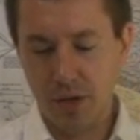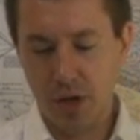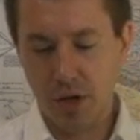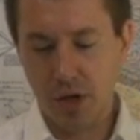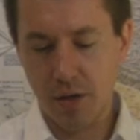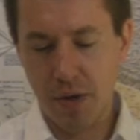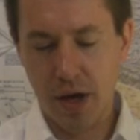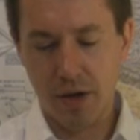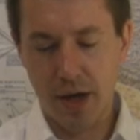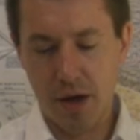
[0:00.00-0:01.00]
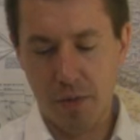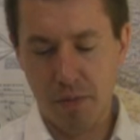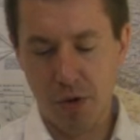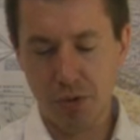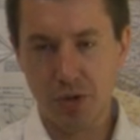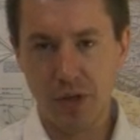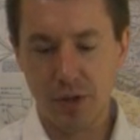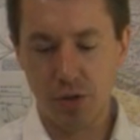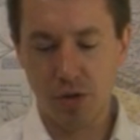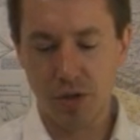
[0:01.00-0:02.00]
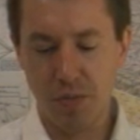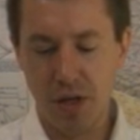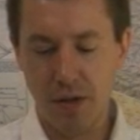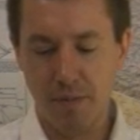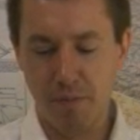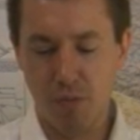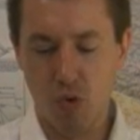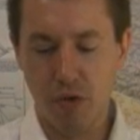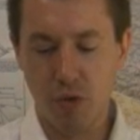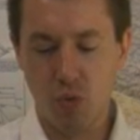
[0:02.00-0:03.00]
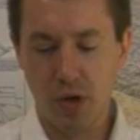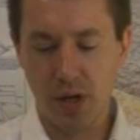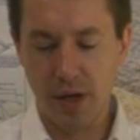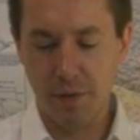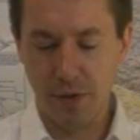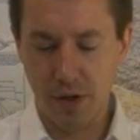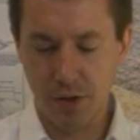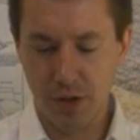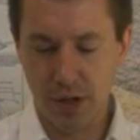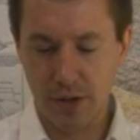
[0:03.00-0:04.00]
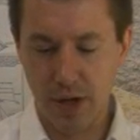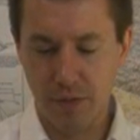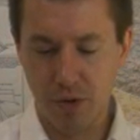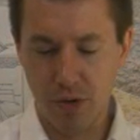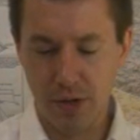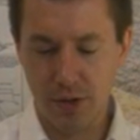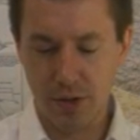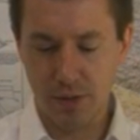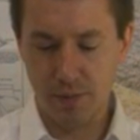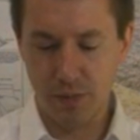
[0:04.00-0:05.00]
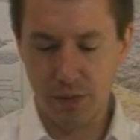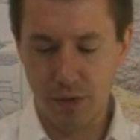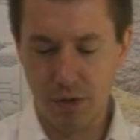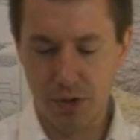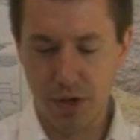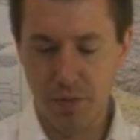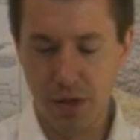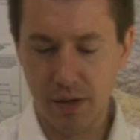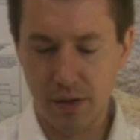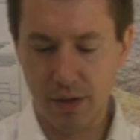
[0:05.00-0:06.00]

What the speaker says: talking about how most of these look to be more than one leaf. Here's an example. There's some